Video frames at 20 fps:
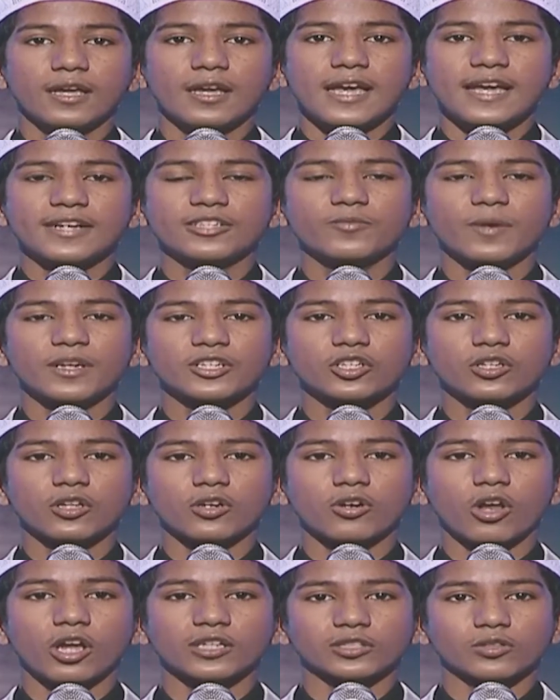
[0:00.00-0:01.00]
It is mentioned in the
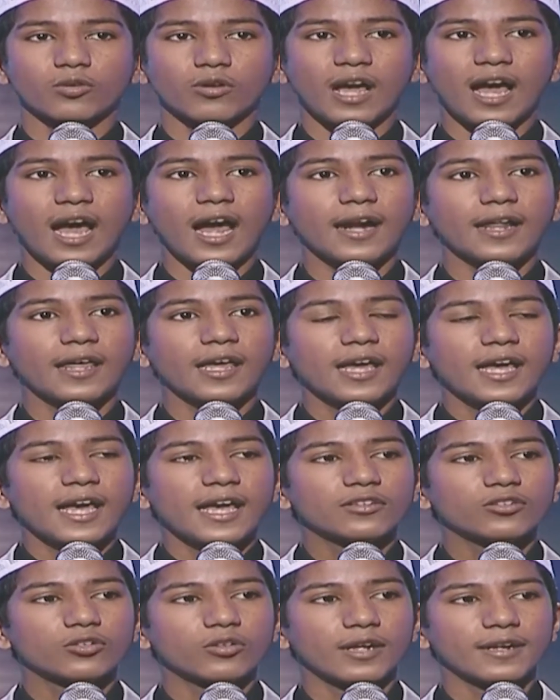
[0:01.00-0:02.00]
glorious Quran,
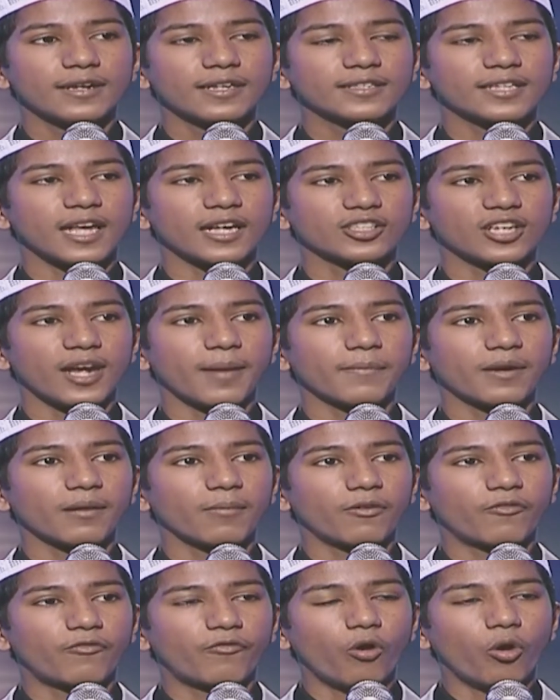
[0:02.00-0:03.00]
in Surah Nisa, chapter
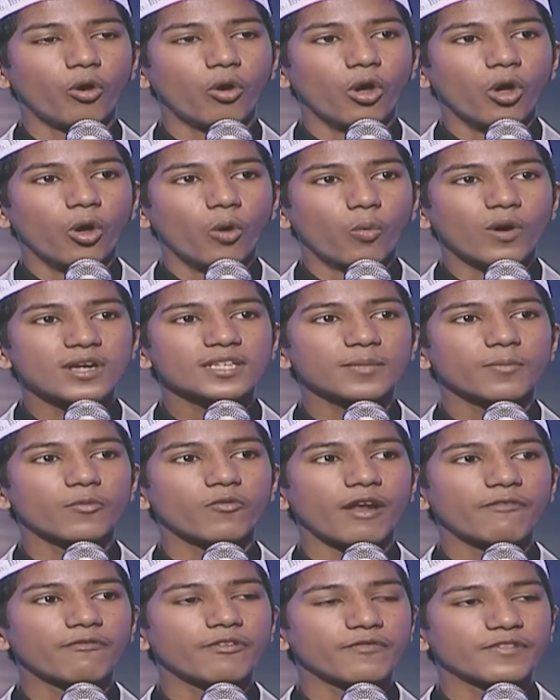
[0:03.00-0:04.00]
number 4, verse number
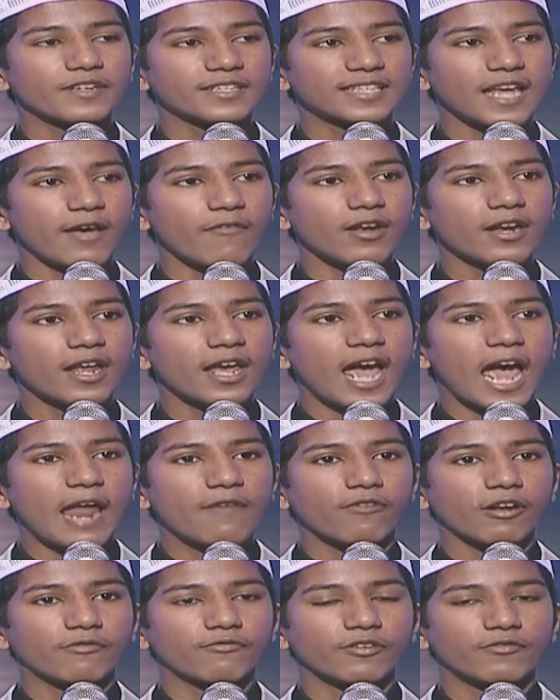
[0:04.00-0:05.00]
157 and
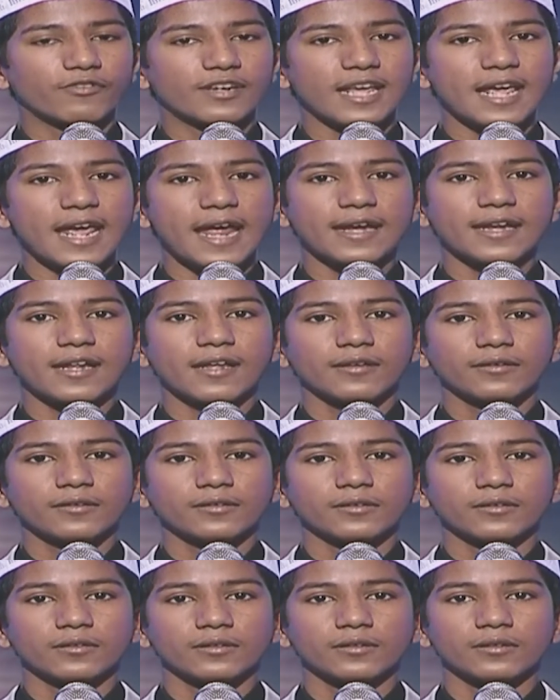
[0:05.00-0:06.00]
158,
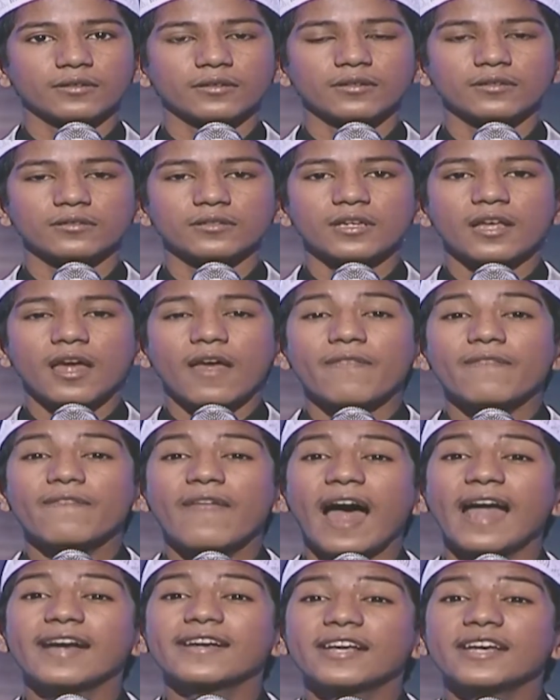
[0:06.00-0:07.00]

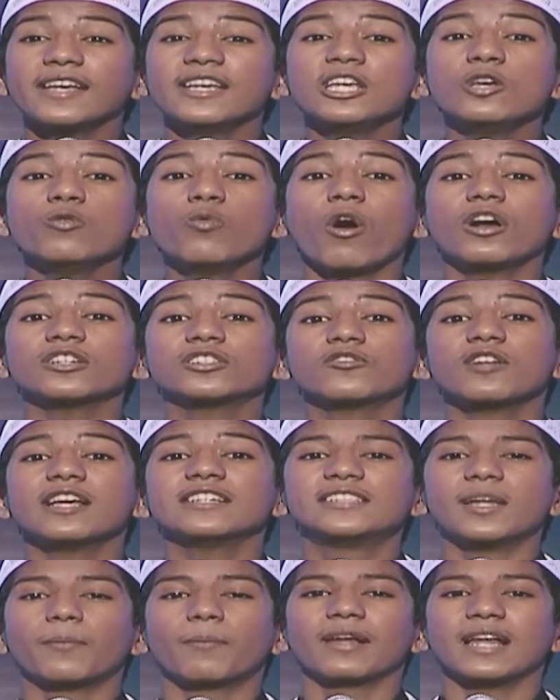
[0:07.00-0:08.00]
that he was
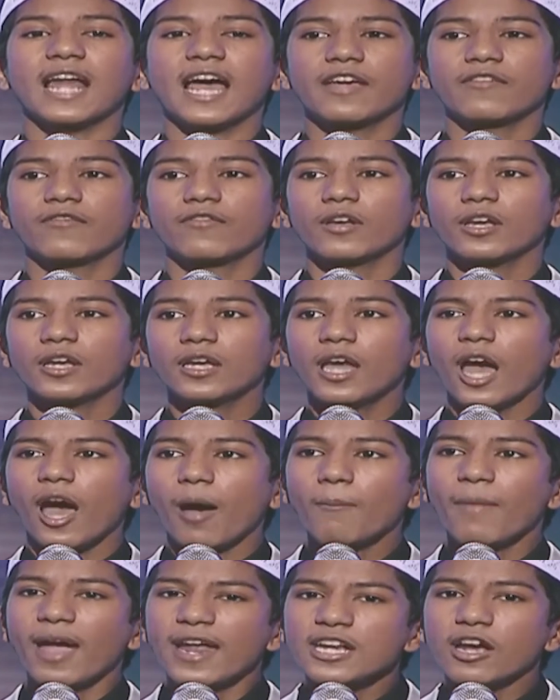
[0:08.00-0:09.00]
raised up alive.
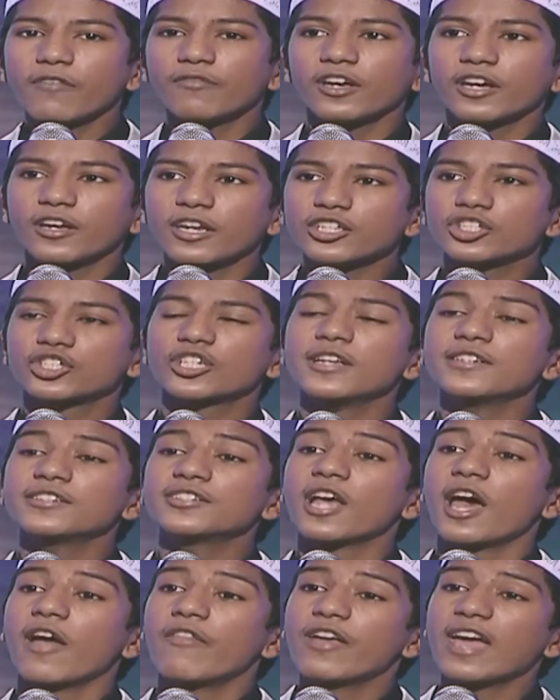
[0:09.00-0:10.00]
Many of the Christians,
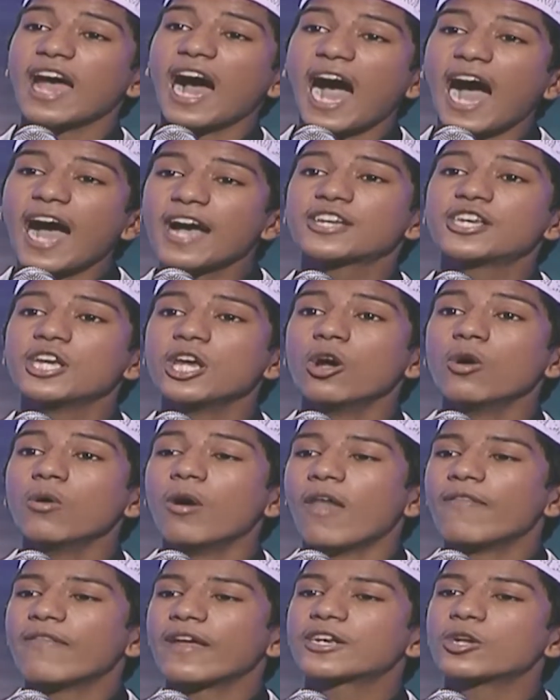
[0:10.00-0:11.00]
they argue
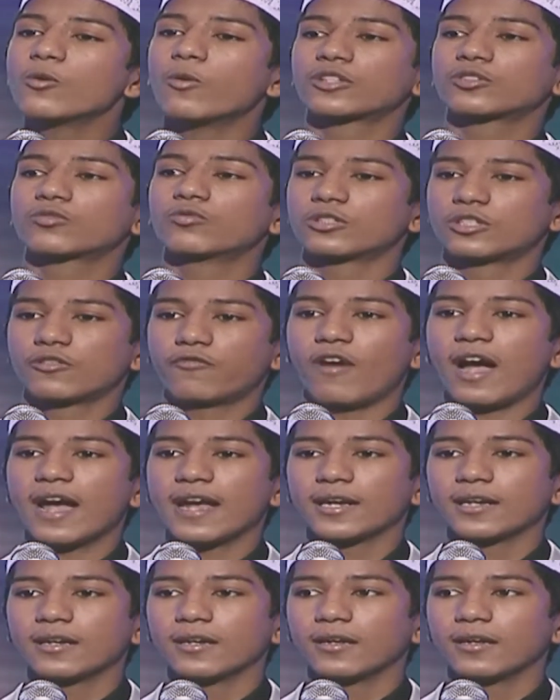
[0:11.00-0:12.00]
that he was crucified.